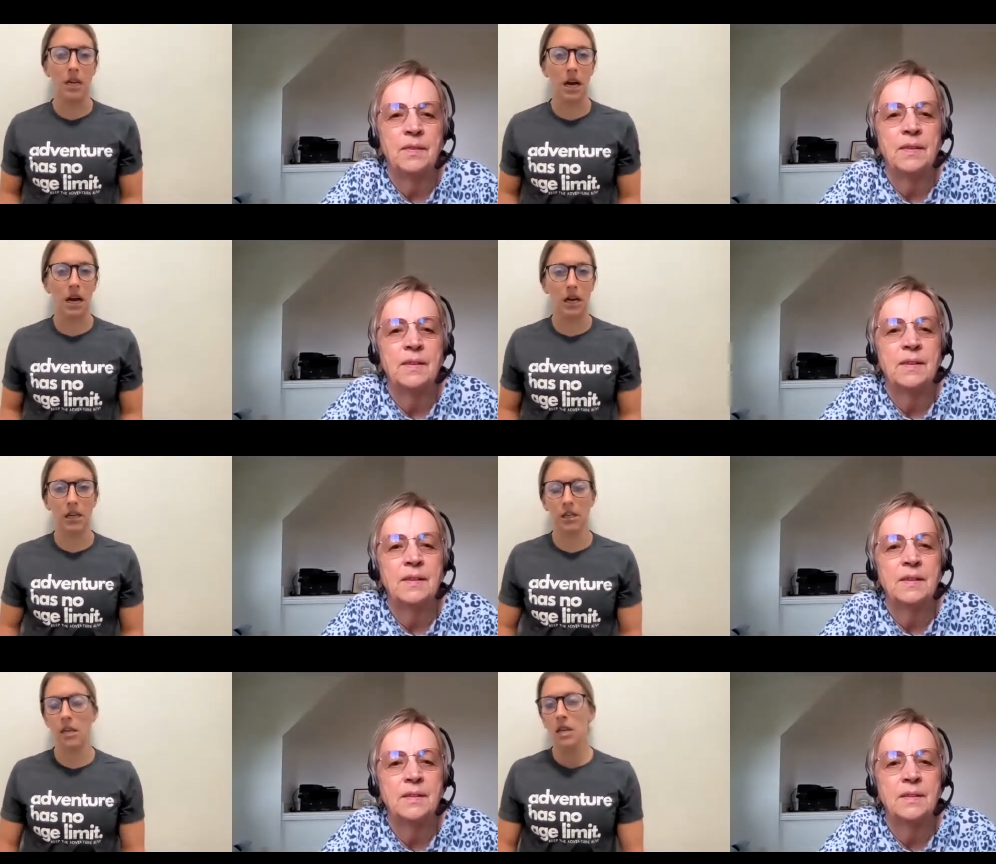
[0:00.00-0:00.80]

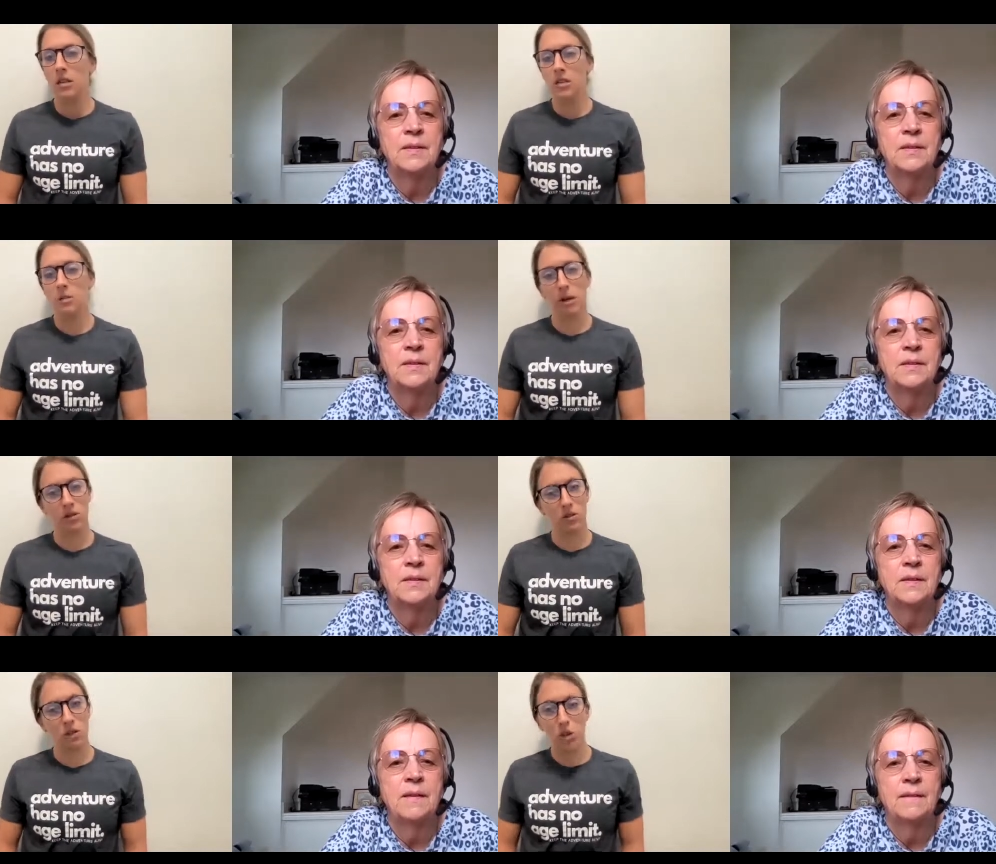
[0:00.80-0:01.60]
Speaker 1: had spinal
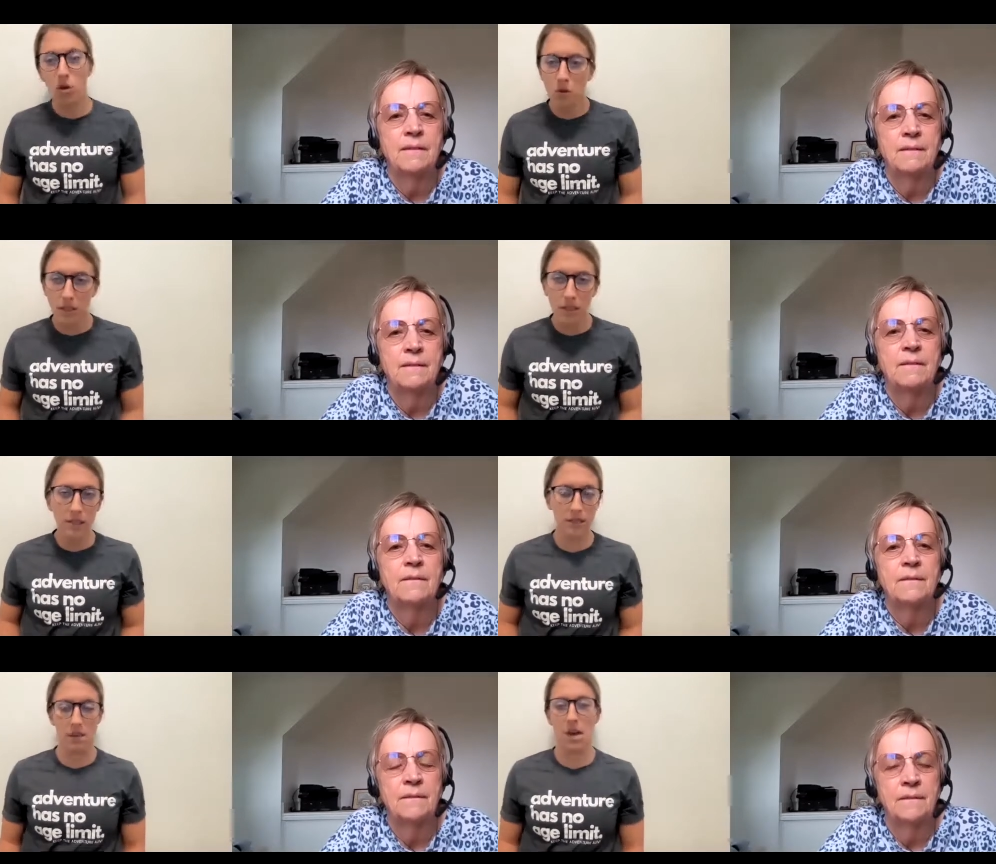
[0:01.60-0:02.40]

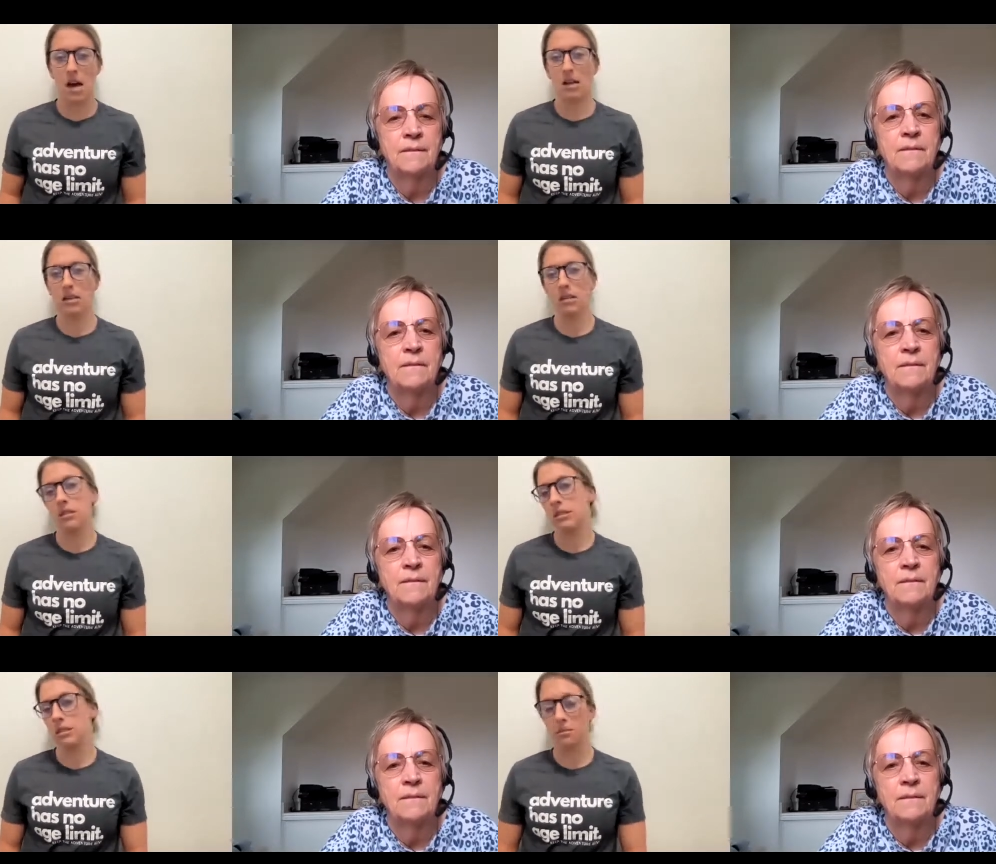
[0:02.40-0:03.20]
stenosis he had
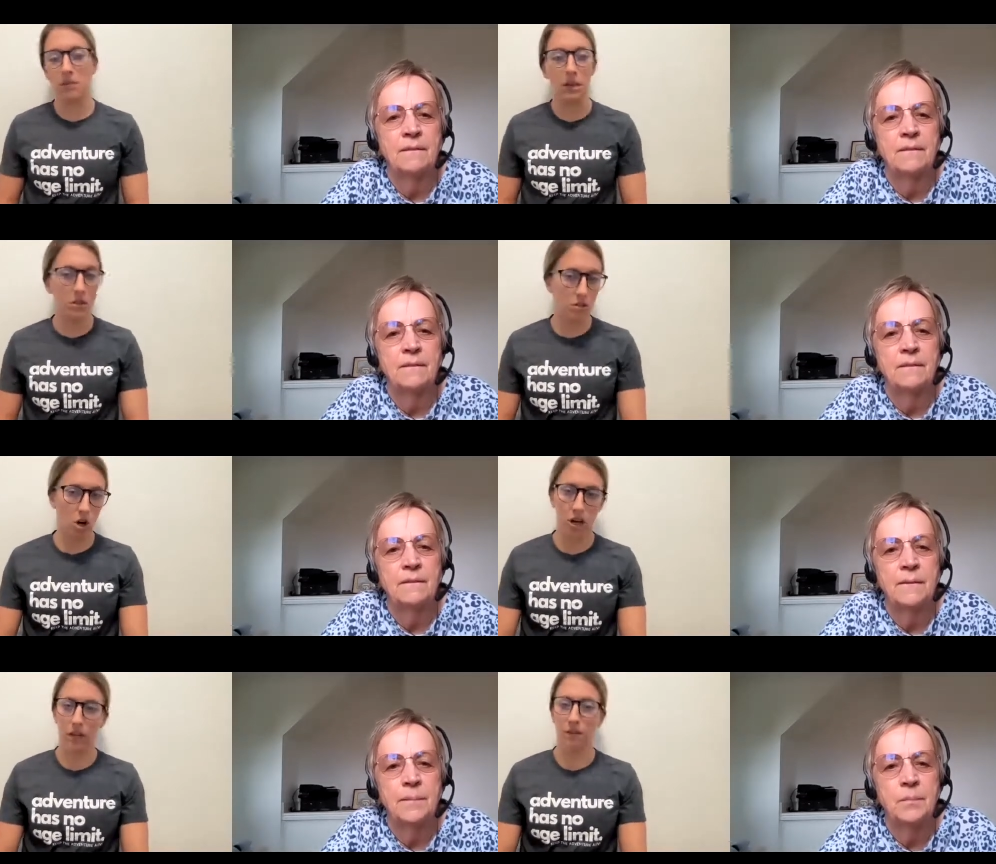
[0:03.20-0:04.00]
some
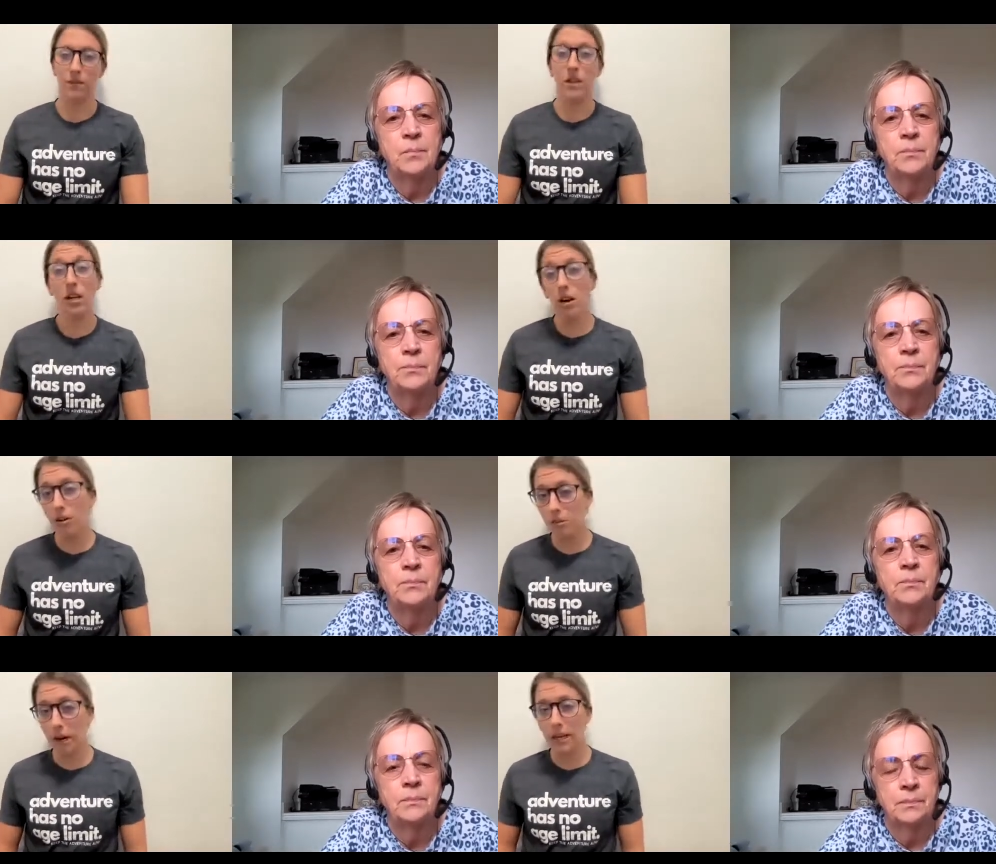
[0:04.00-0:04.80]
starting of knee
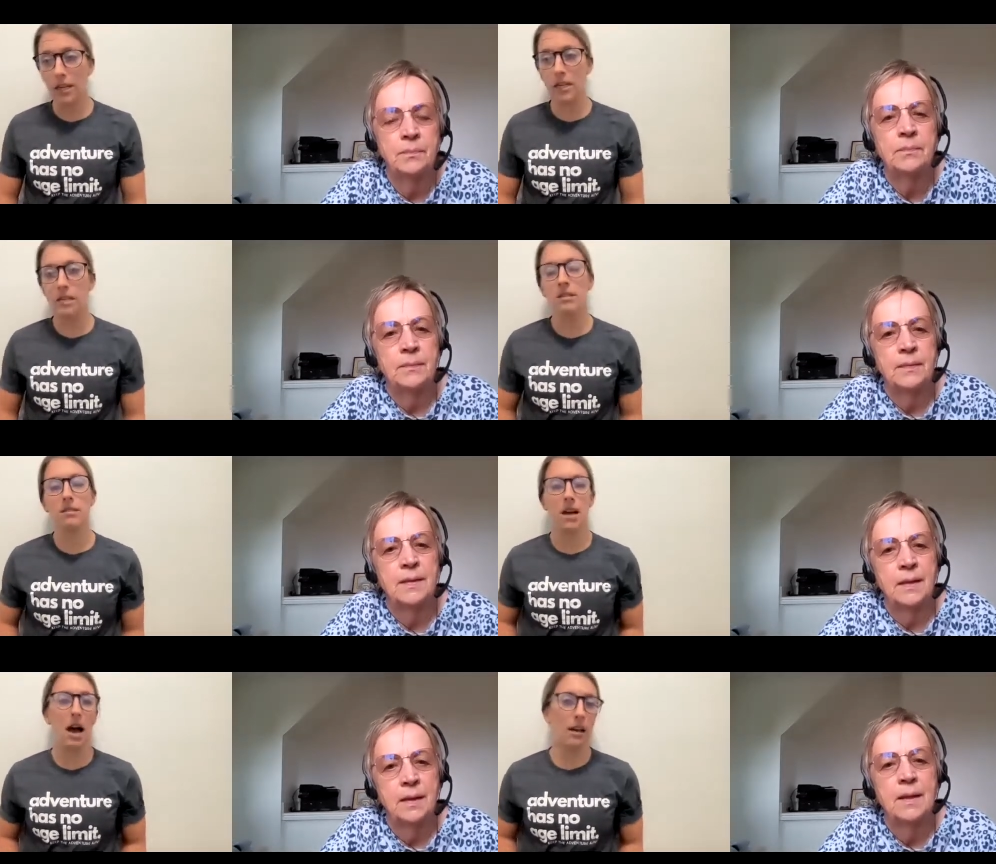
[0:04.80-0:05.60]
arthritis
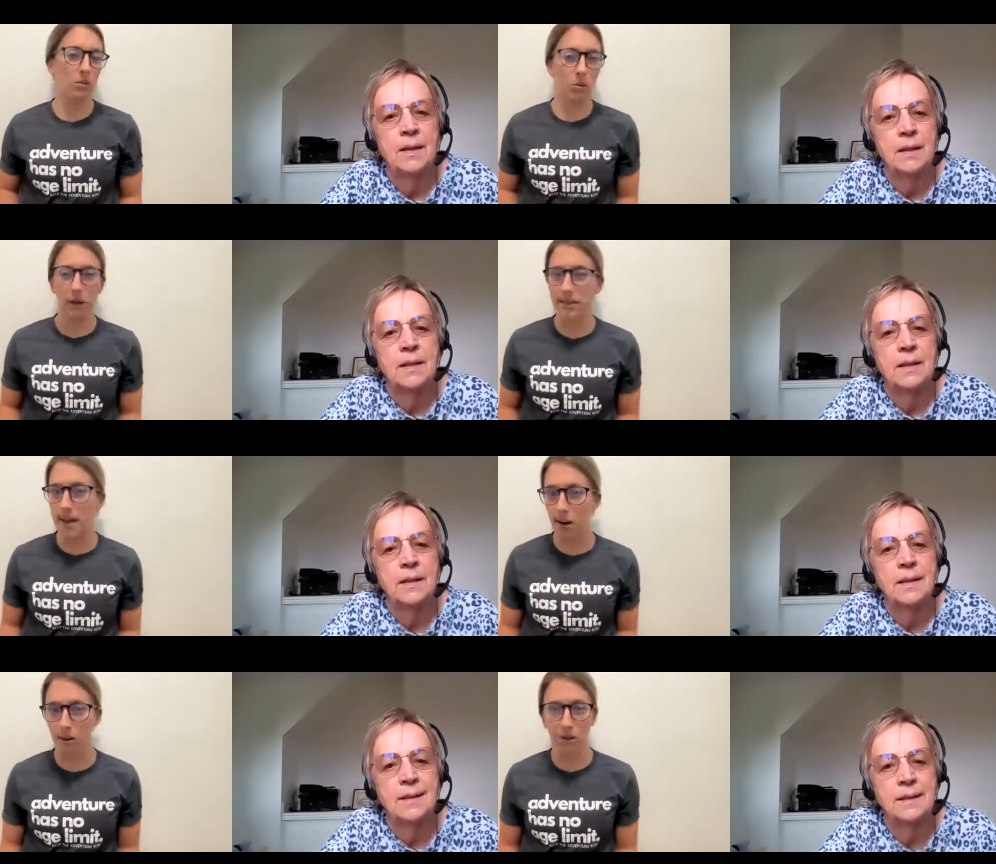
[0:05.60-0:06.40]
hadn't worked
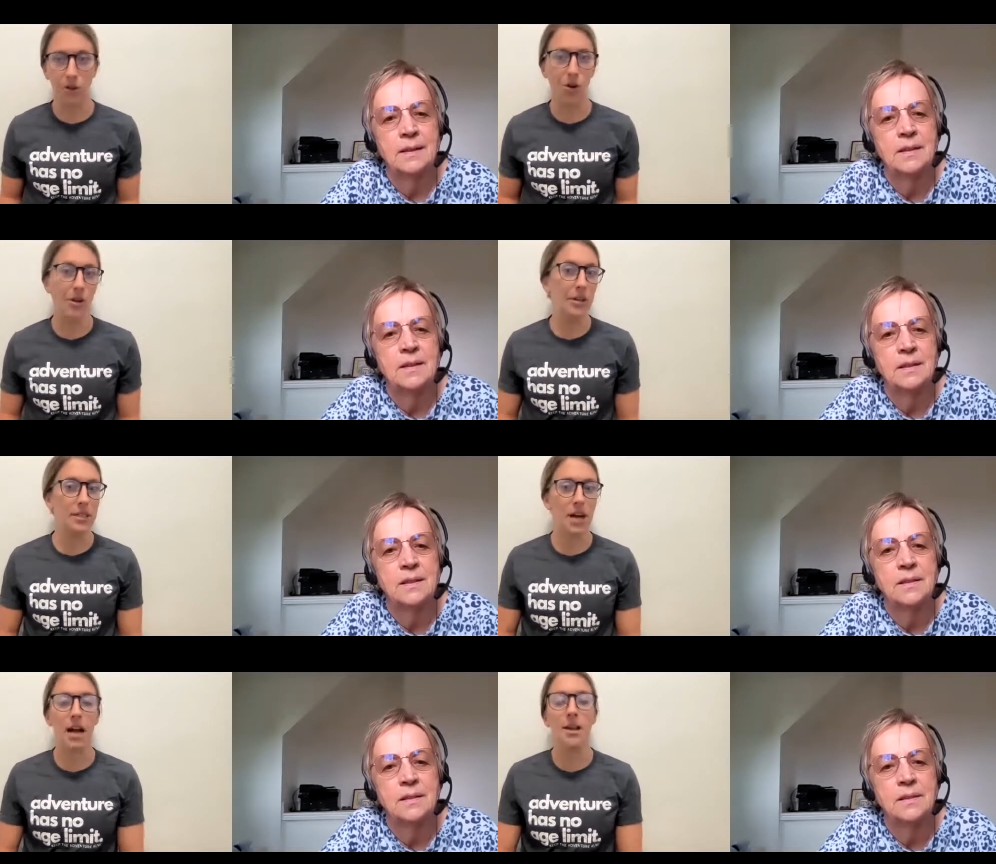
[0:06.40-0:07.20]
out in a long
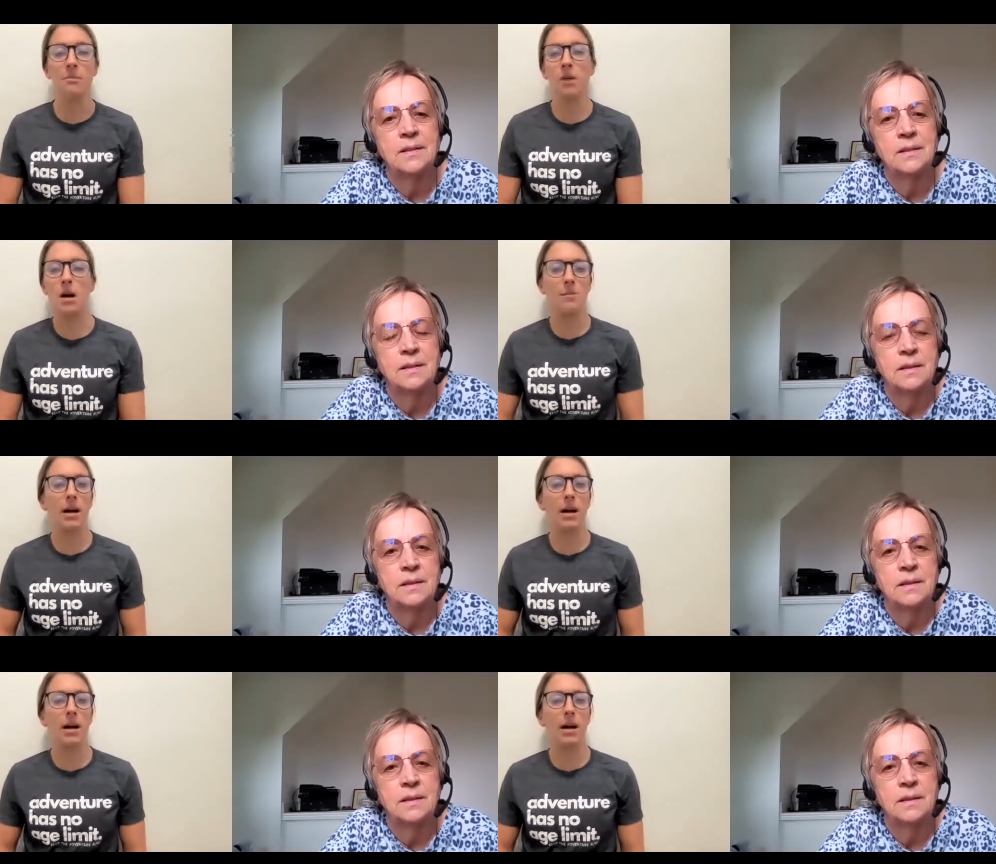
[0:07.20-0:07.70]
time um,